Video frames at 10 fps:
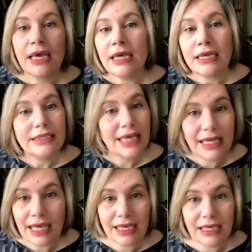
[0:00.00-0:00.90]
taking
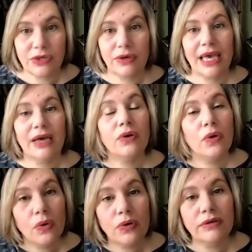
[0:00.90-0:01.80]
into account
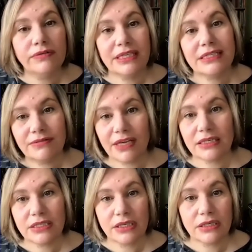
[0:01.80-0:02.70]
all of these
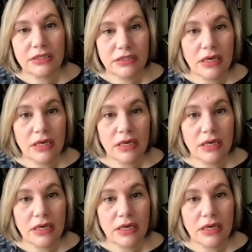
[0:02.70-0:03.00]
factors,